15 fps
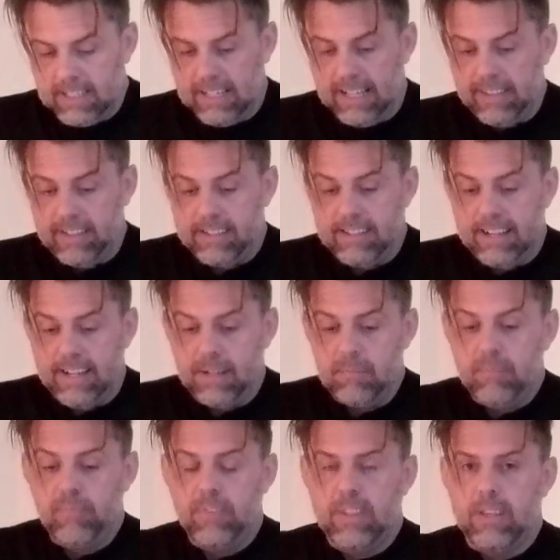at the
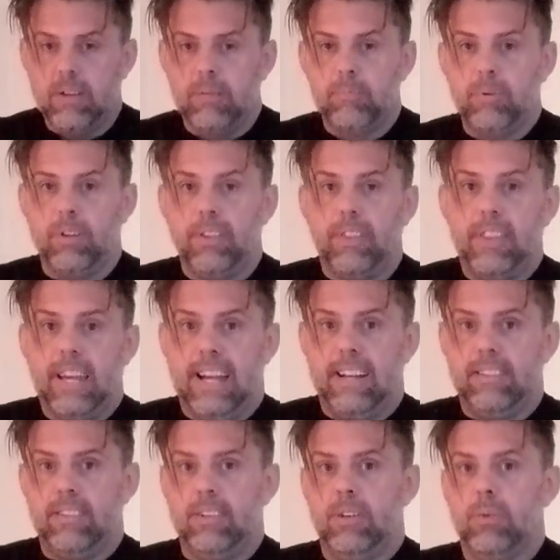time. But
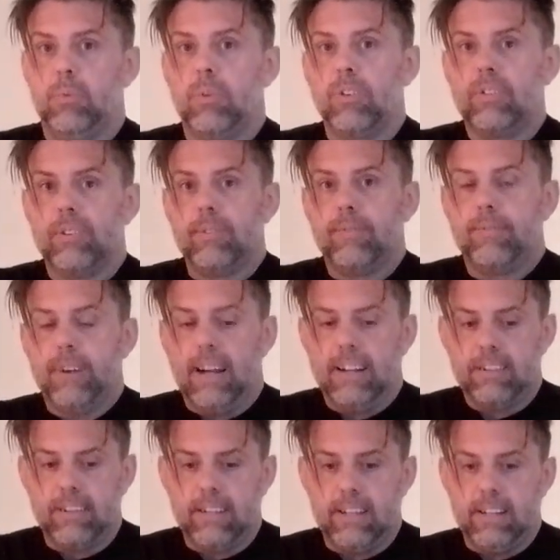that, once you've
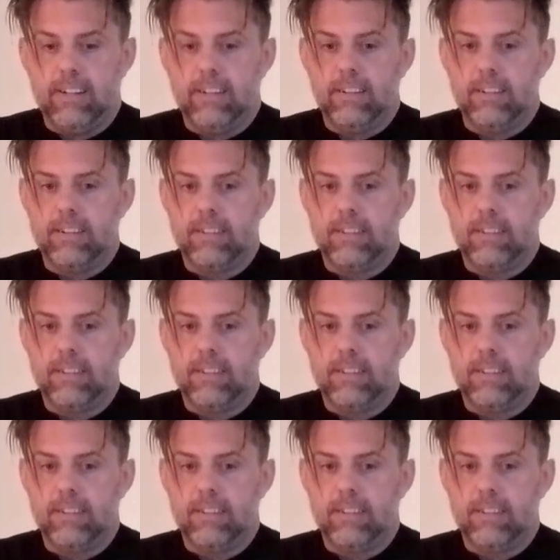factored in